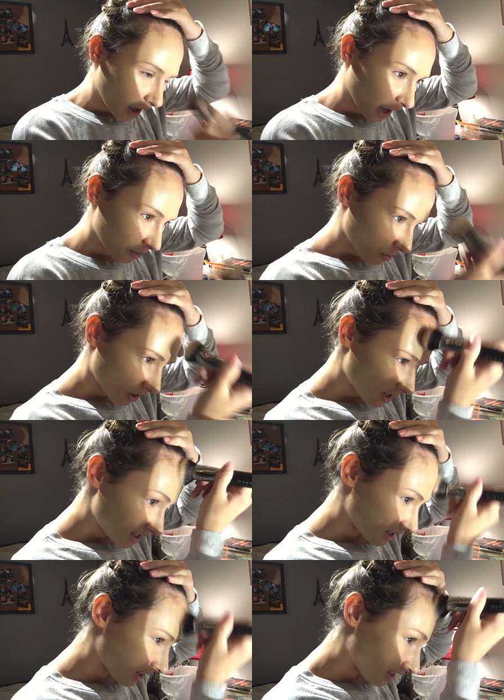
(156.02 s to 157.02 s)
And what
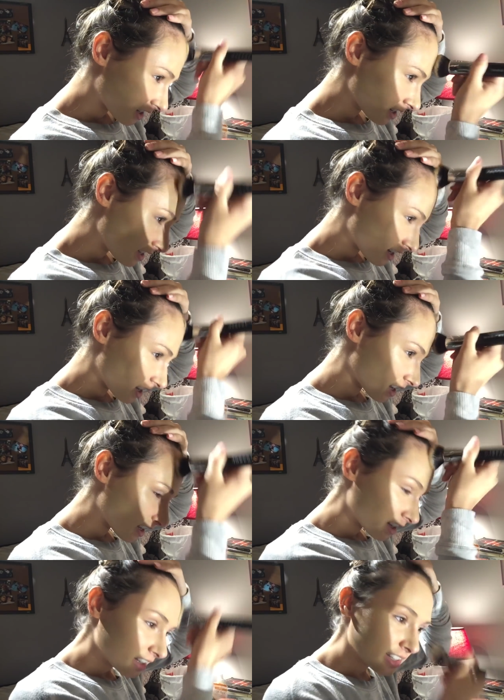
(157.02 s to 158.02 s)
it does
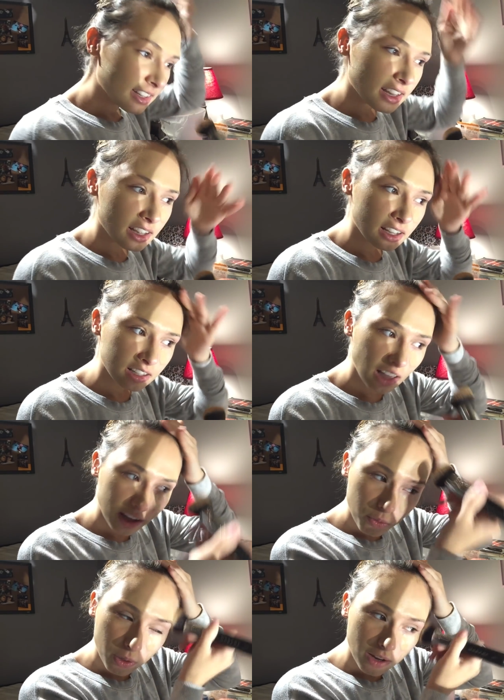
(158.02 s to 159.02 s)
is,
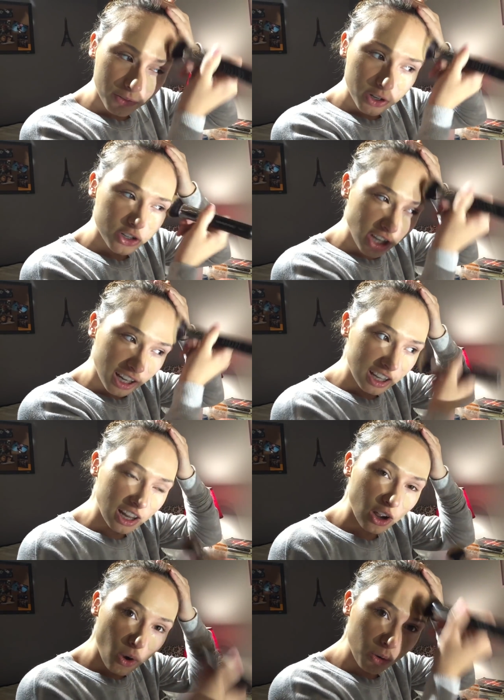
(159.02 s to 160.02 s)
like, whenever you're checking
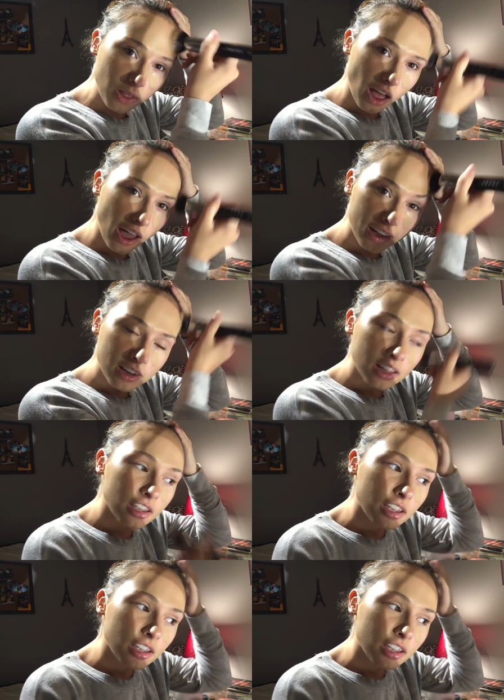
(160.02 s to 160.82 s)
out online,